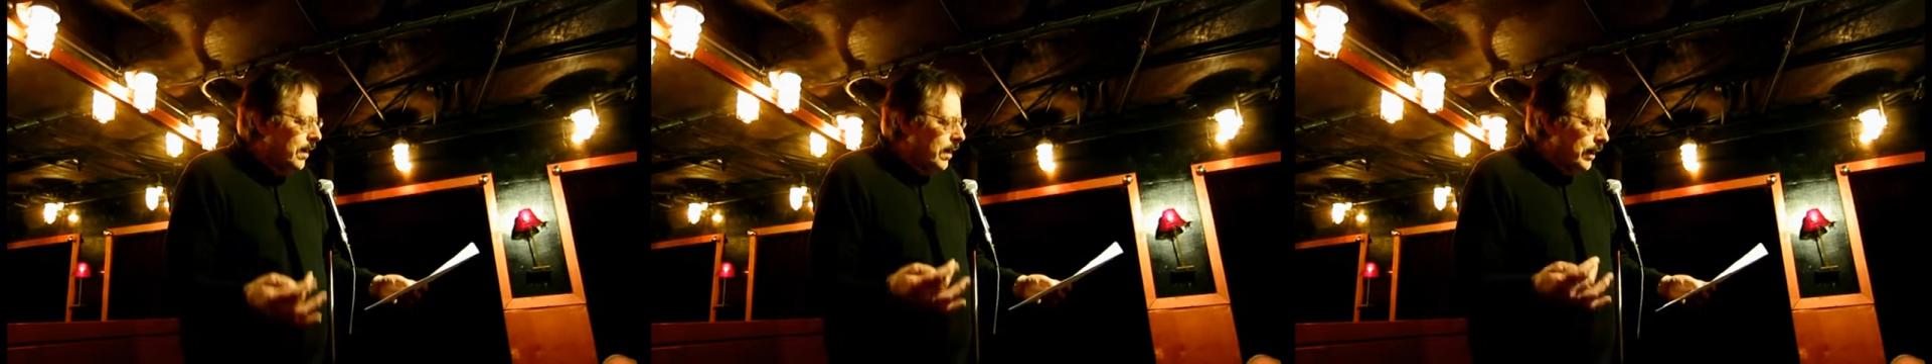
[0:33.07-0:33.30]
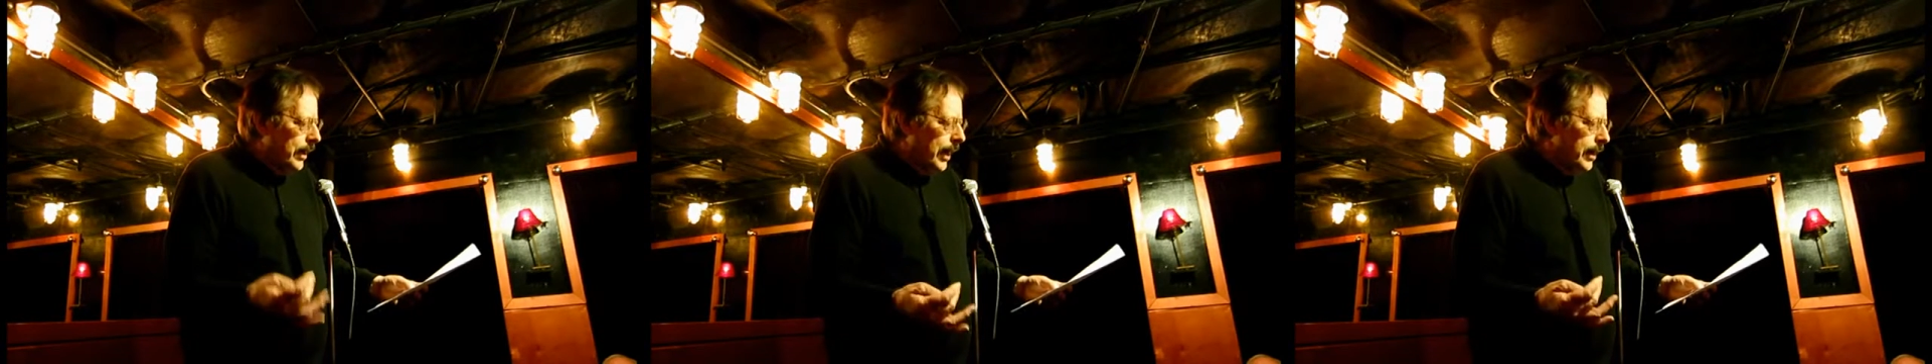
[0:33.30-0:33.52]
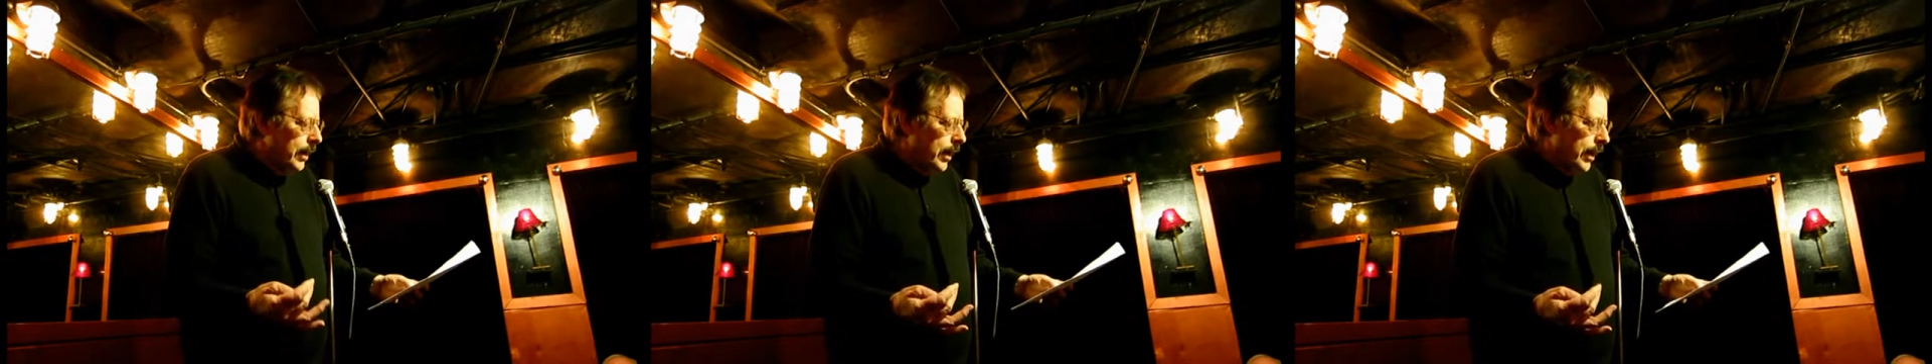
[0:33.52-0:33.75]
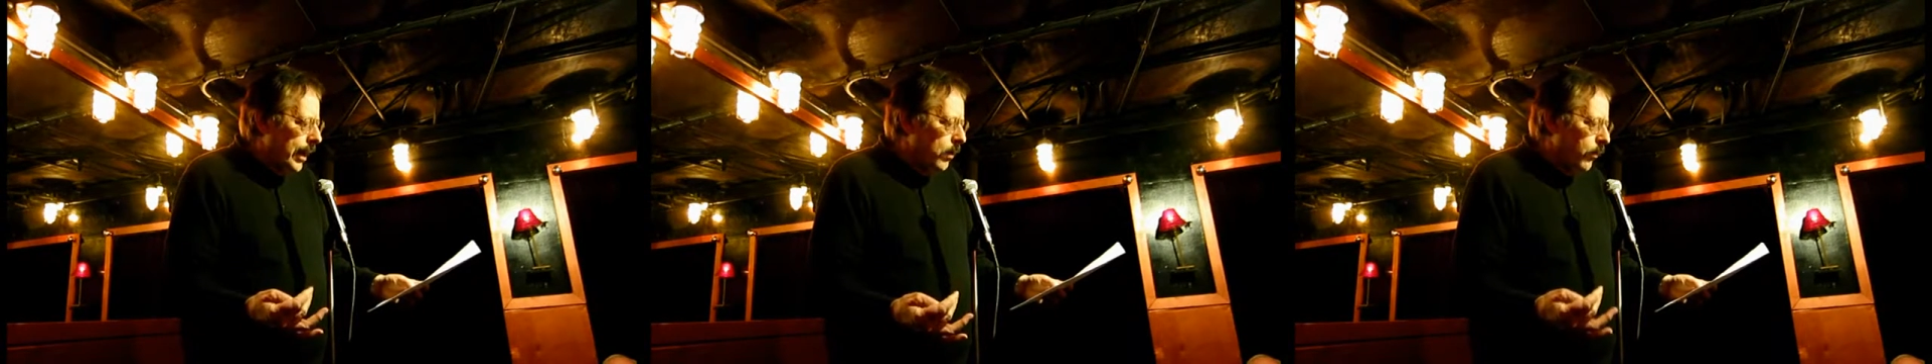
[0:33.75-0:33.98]
Again and
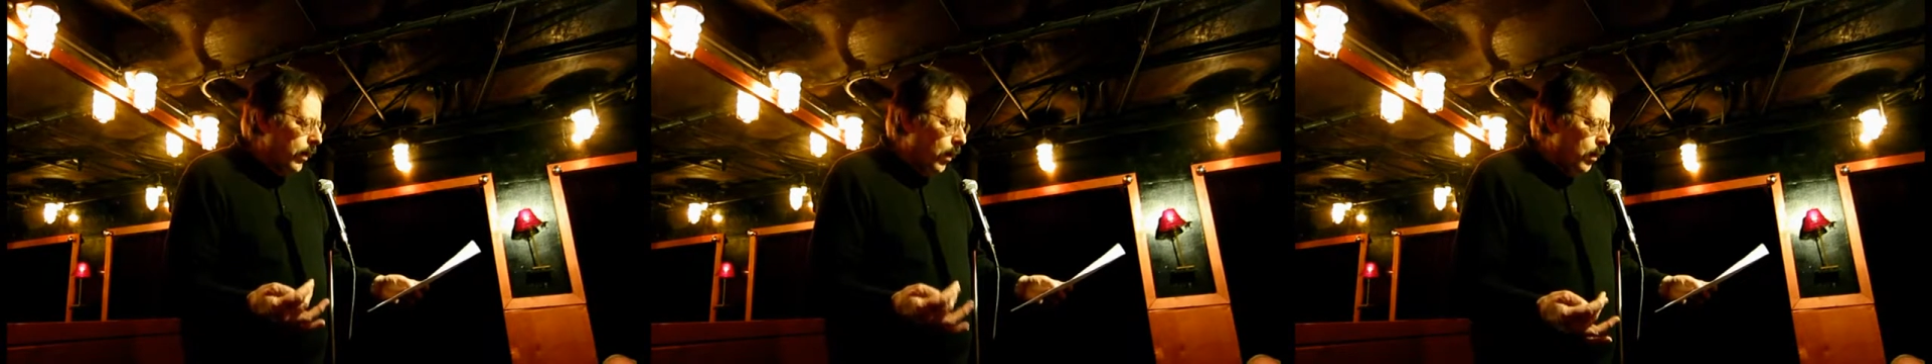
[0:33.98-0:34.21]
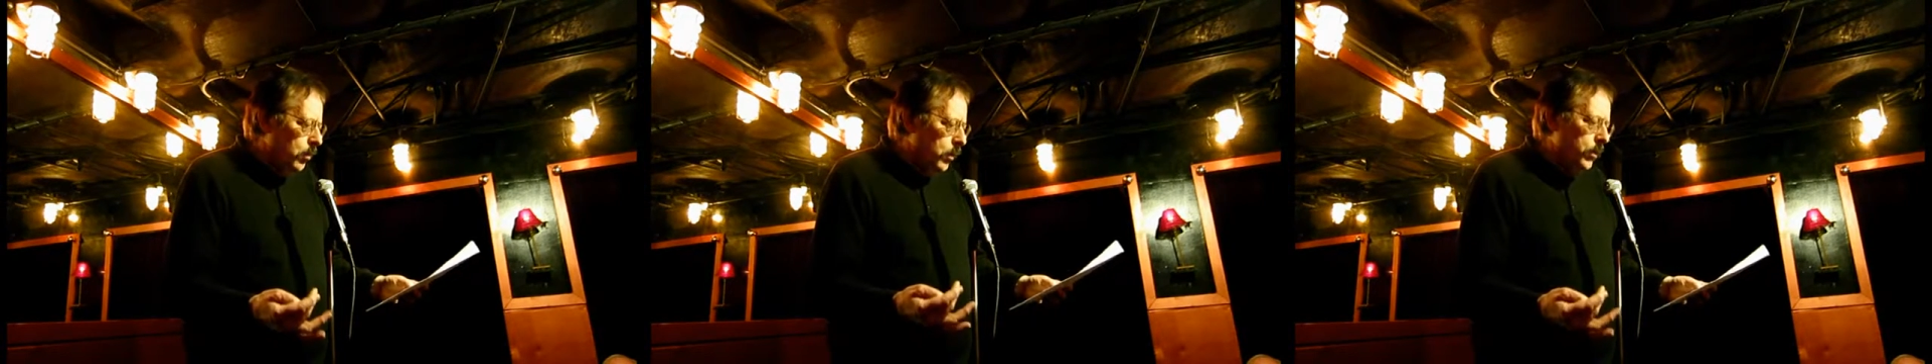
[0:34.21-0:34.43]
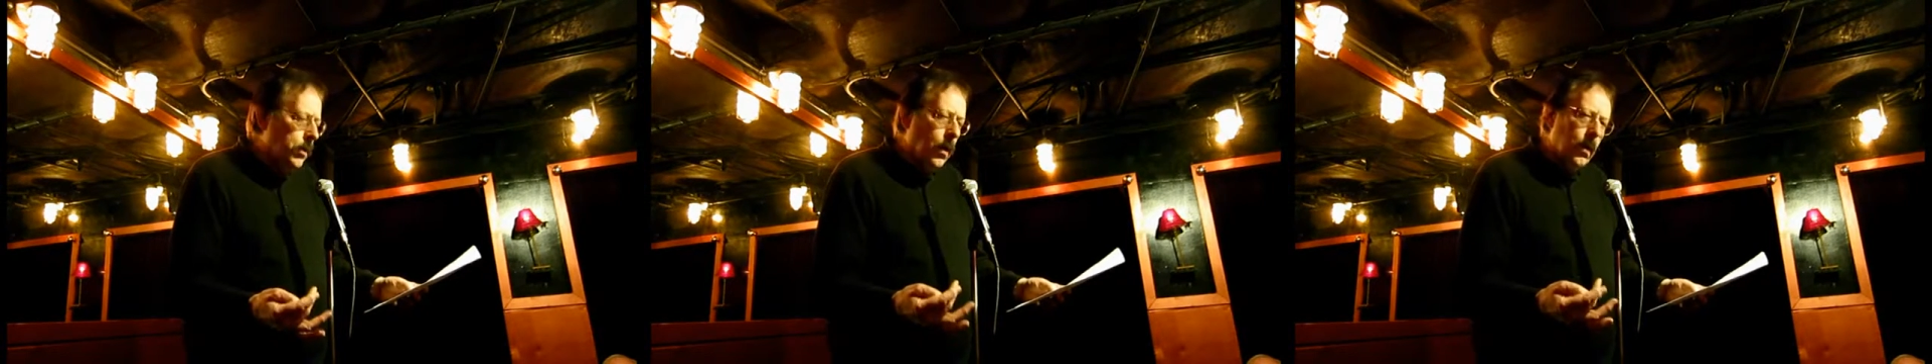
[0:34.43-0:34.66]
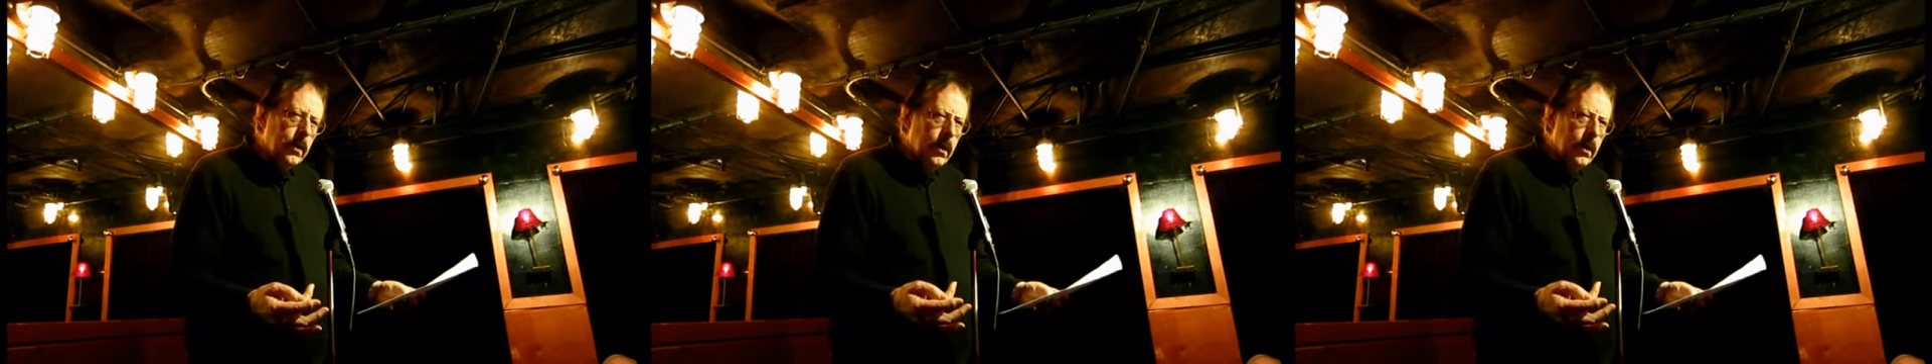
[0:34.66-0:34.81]
again, we almost called